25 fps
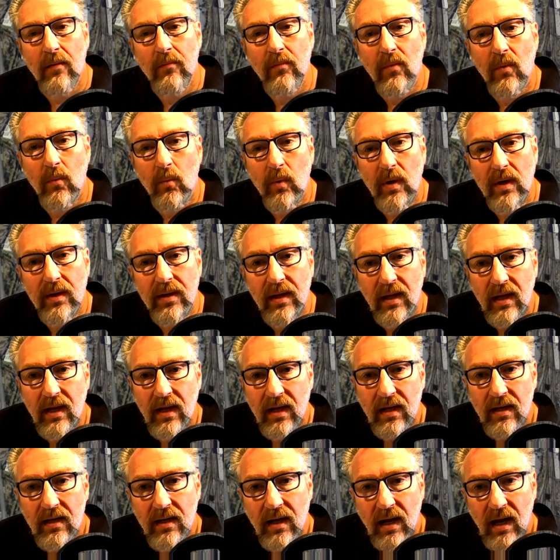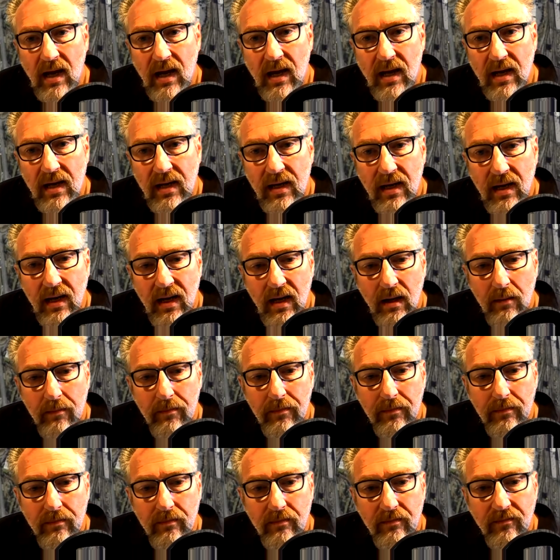within a
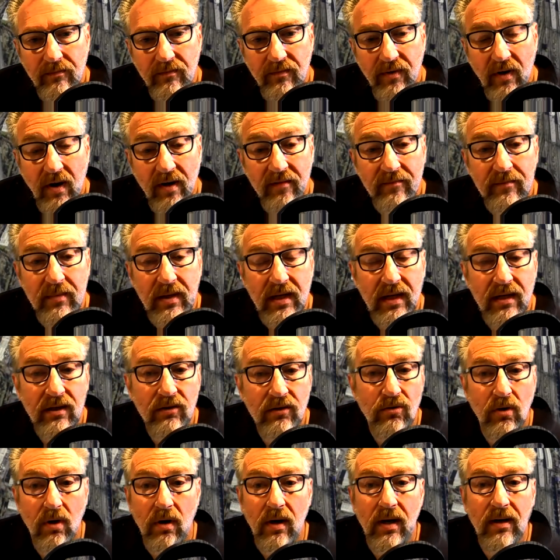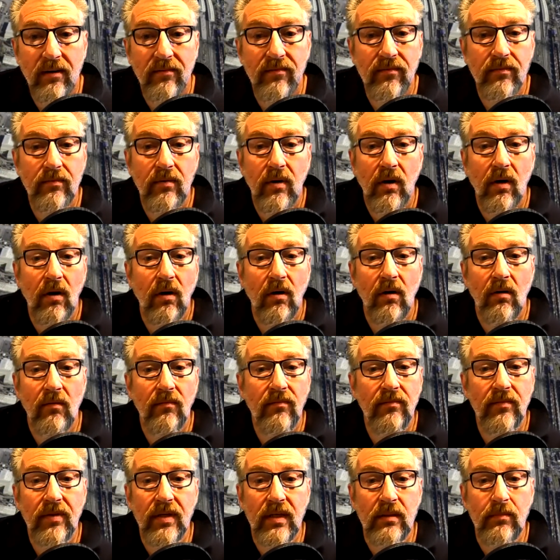5-minute drive of
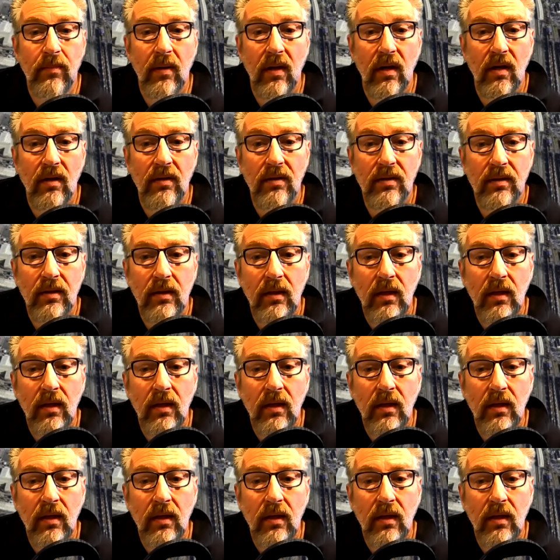this plant,